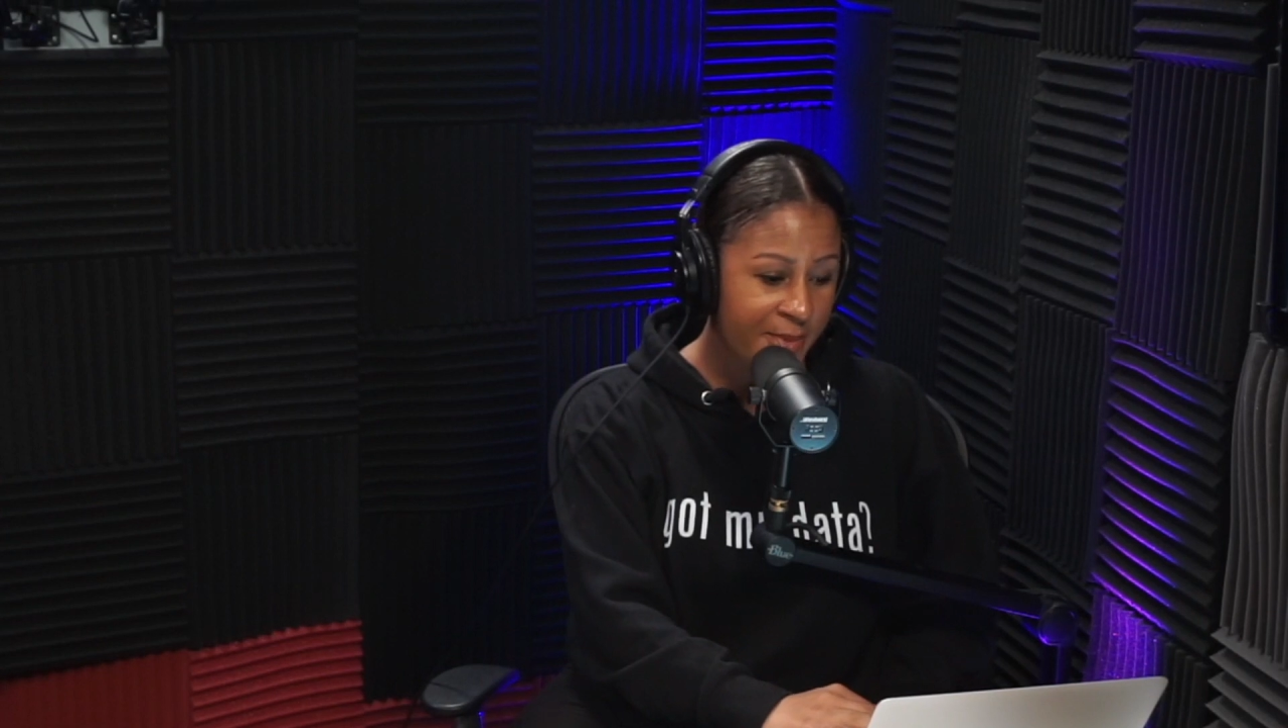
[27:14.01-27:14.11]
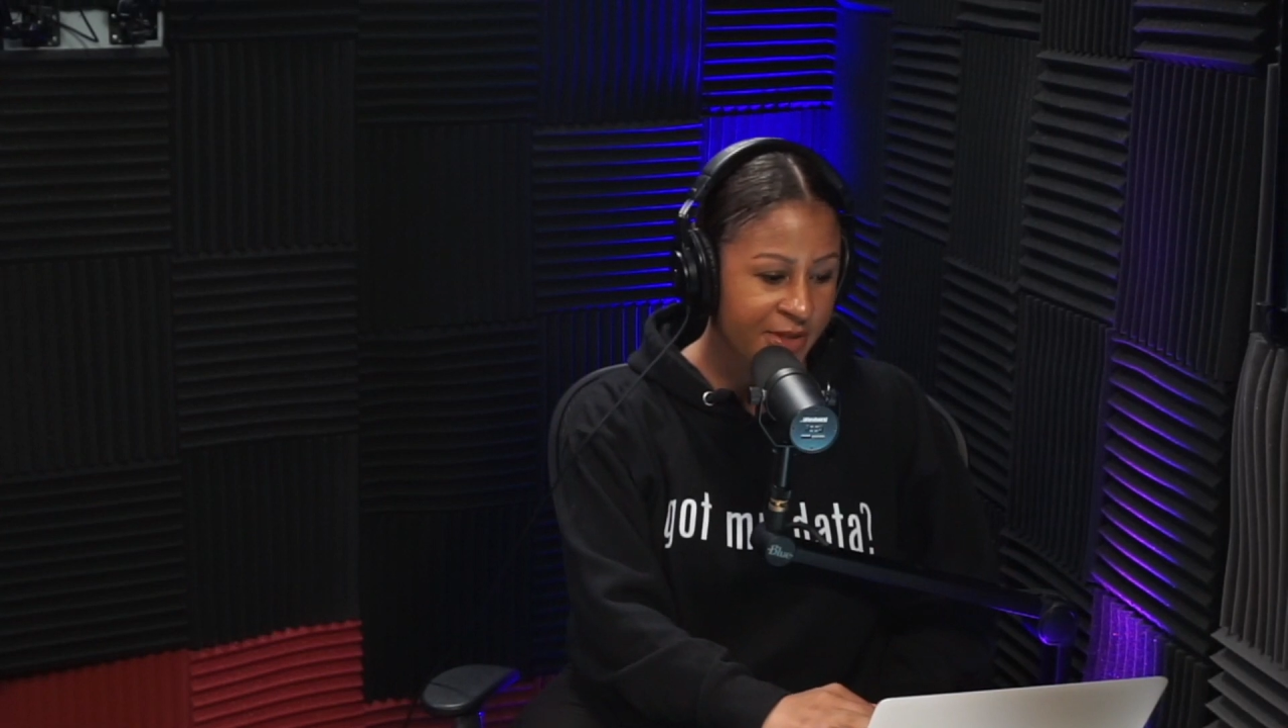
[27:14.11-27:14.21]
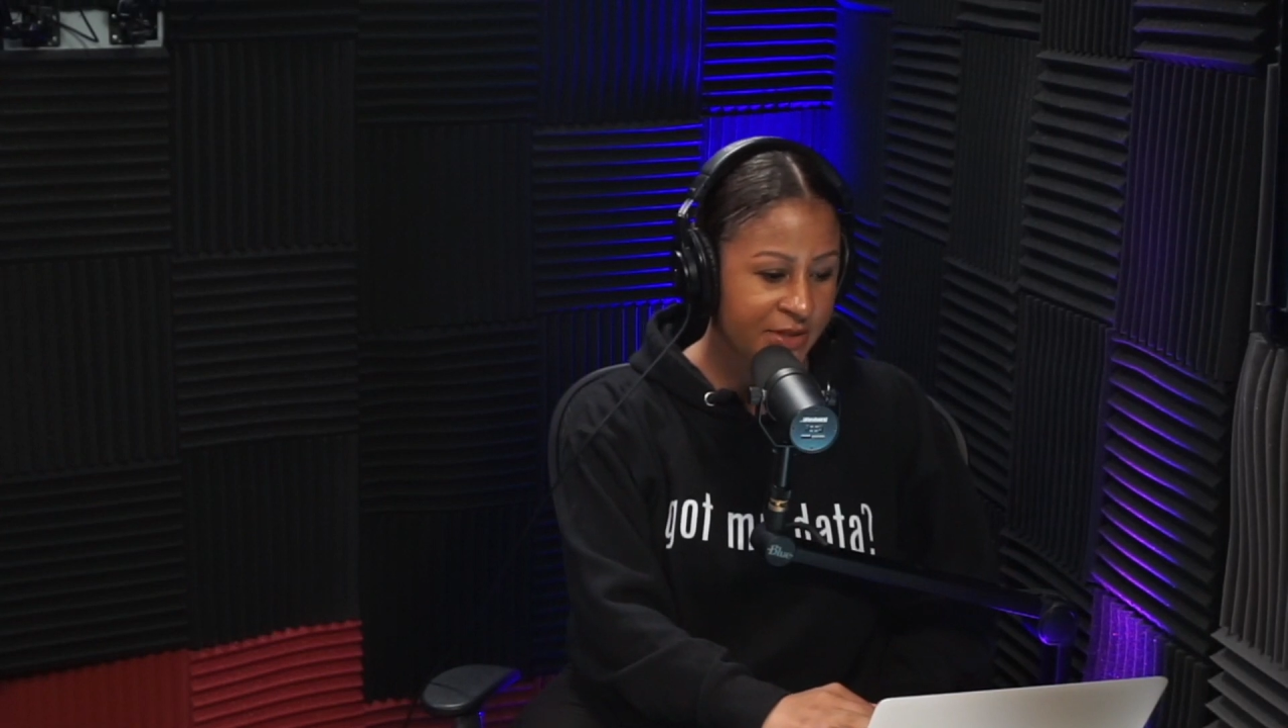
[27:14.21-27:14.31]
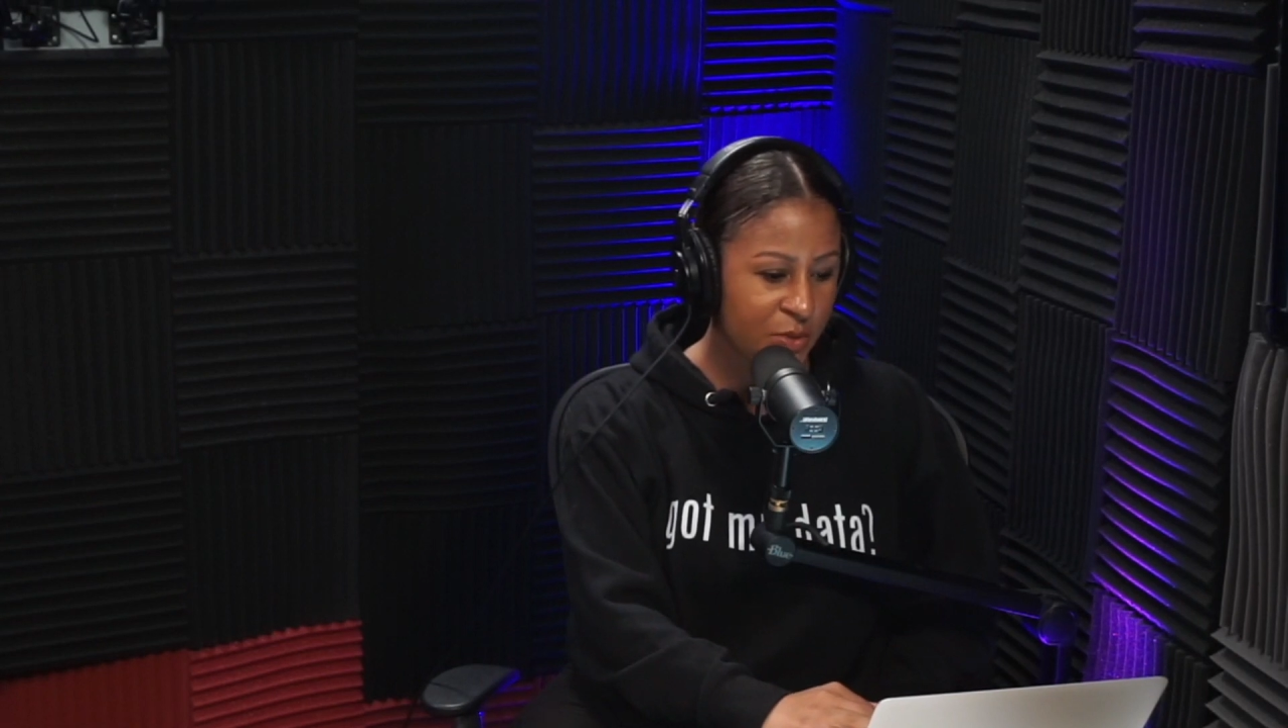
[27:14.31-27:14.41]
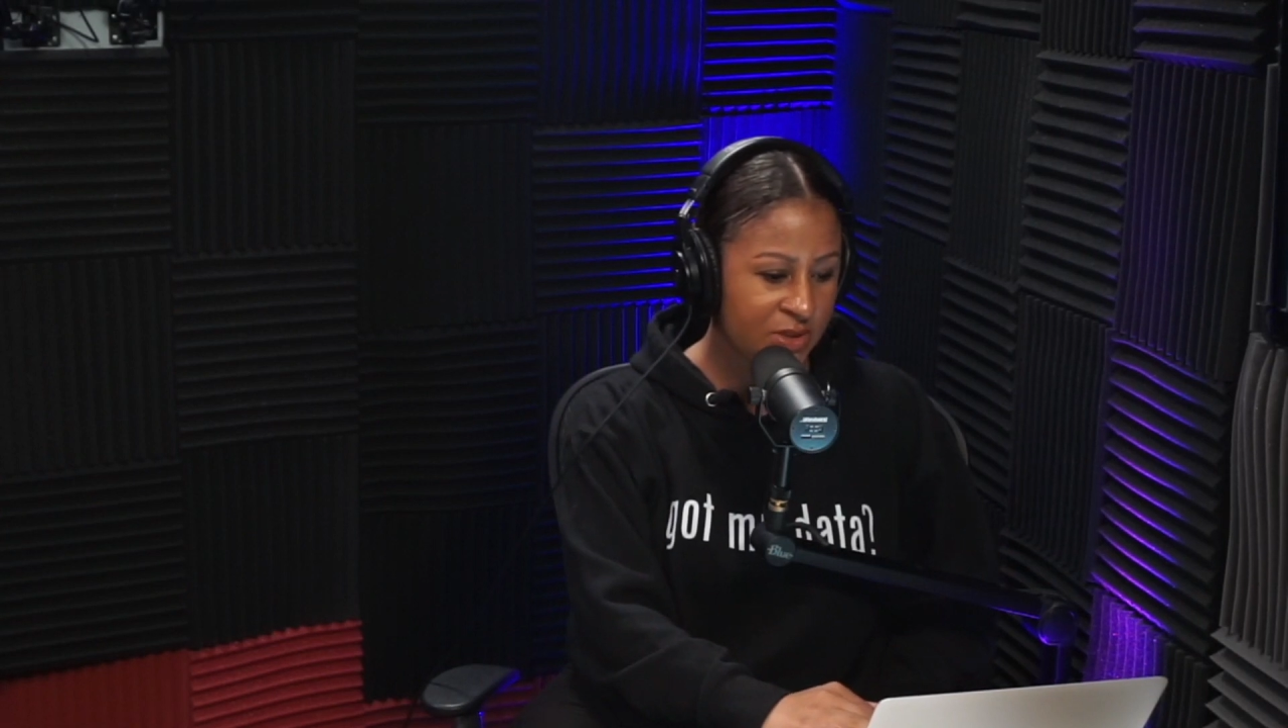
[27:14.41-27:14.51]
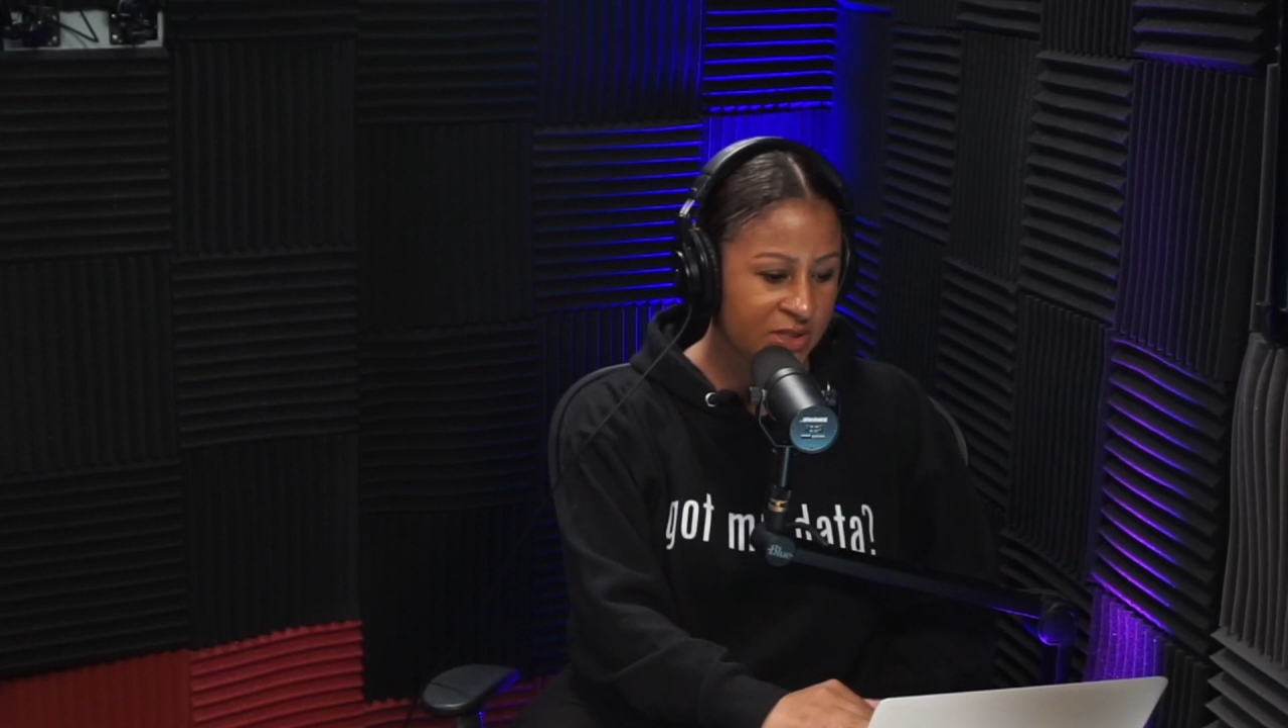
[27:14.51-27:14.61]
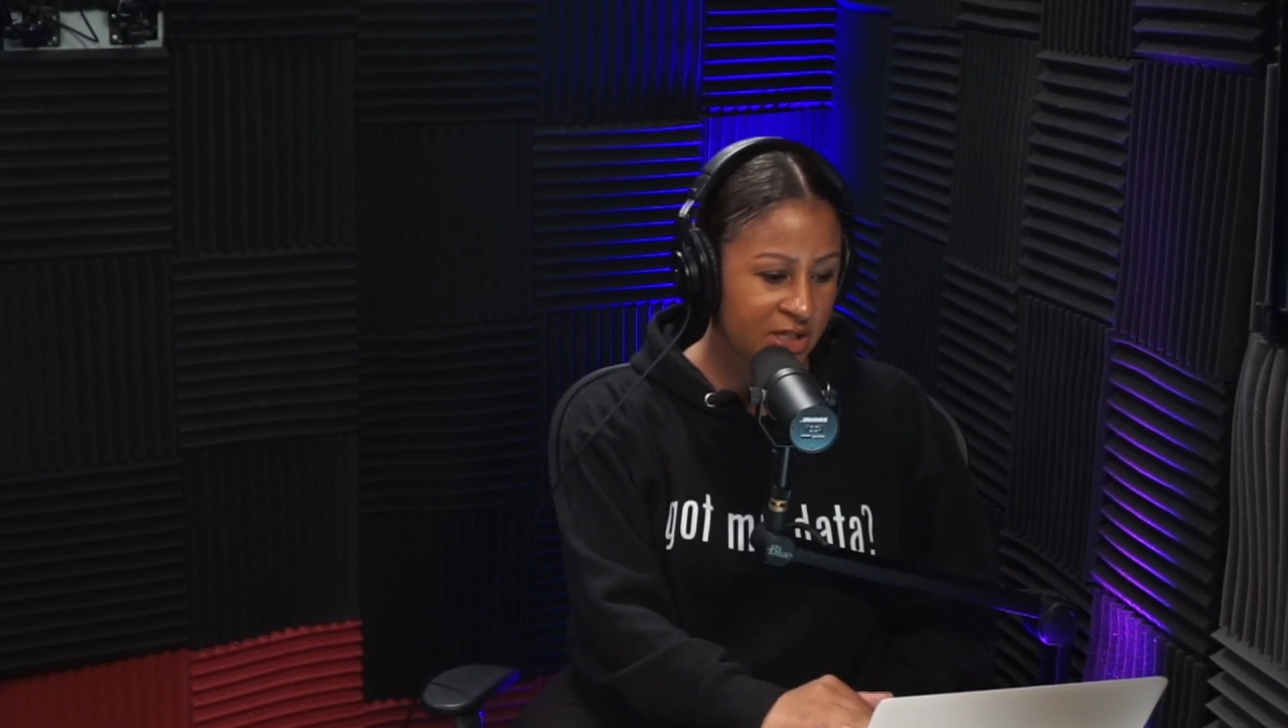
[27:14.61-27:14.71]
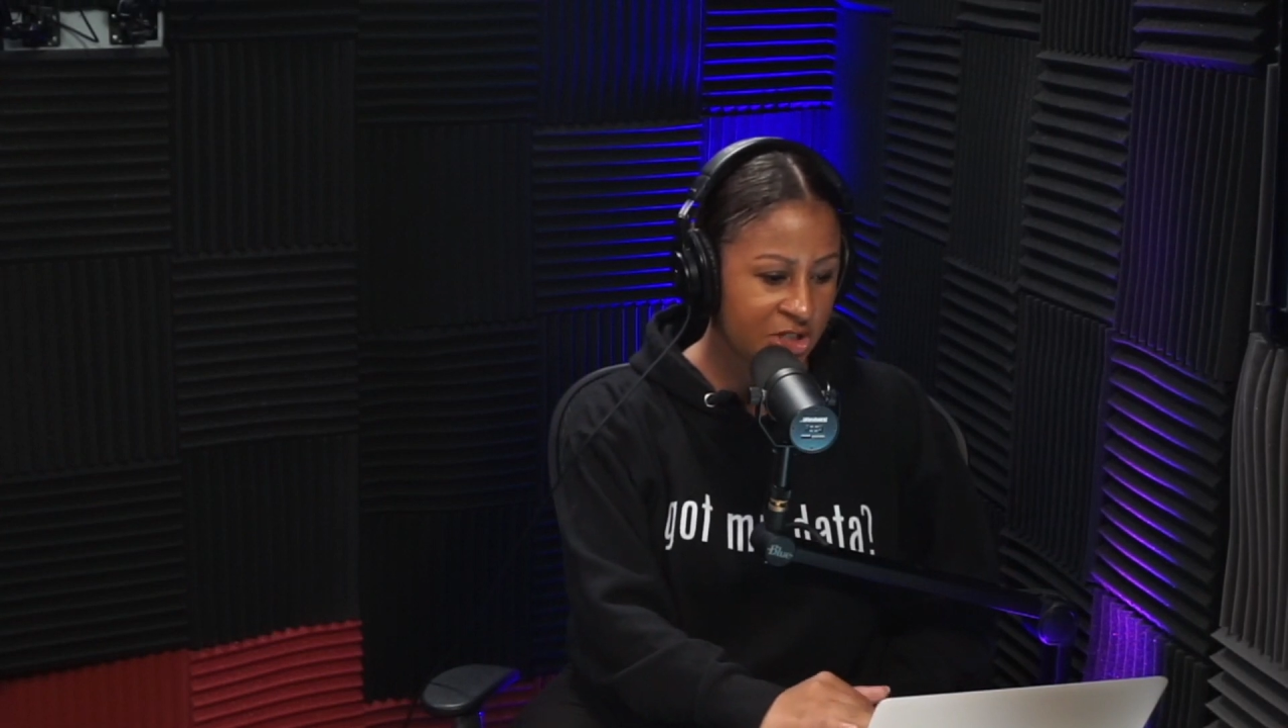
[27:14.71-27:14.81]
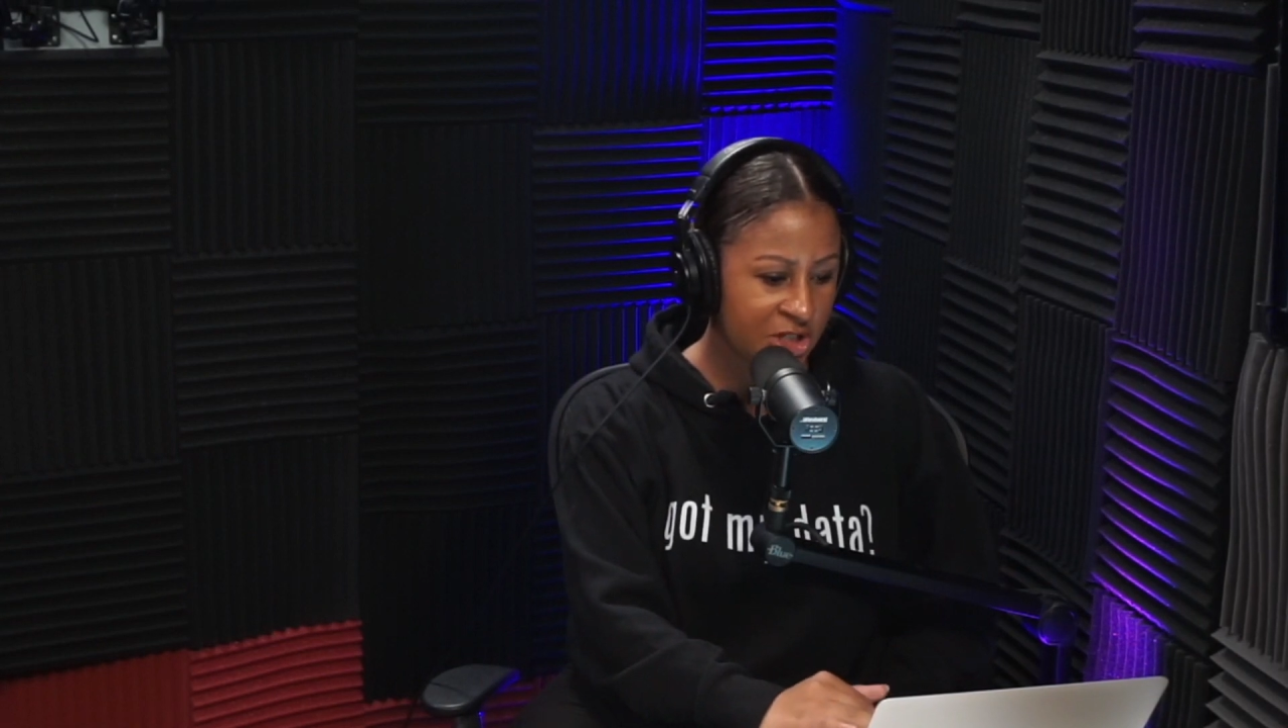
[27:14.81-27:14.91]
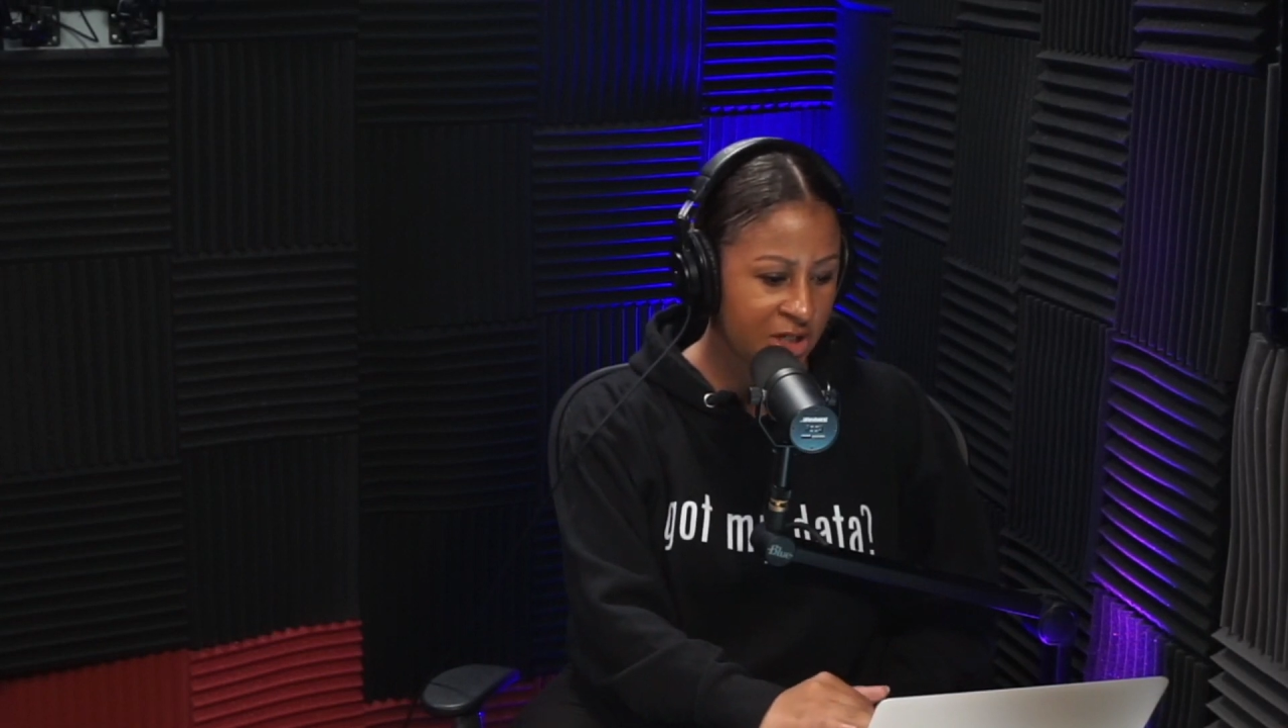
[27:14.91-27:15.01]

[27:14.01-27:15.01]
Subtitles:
This was such